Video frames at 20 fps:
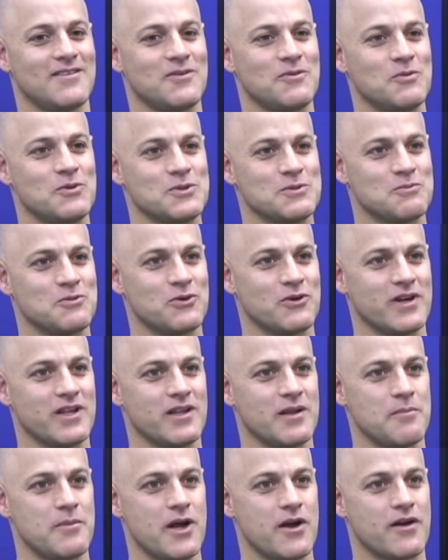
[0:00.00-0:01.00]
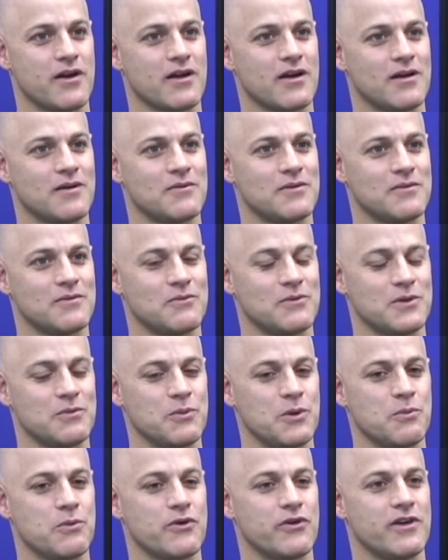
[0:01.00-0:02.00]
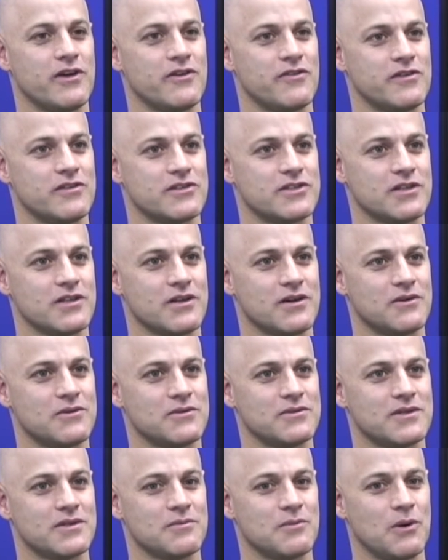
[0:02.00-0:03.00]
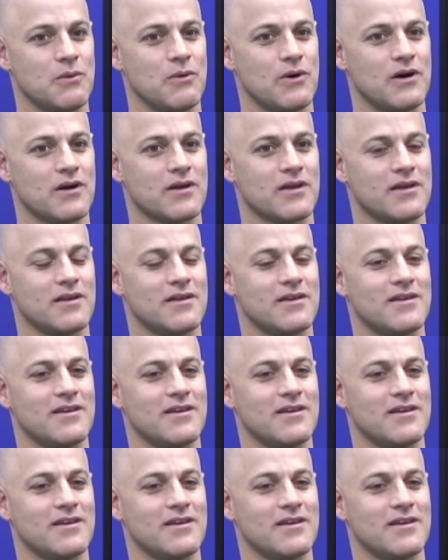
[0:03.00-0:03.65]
was born in America when we were here in Shalichut in Milwaukee.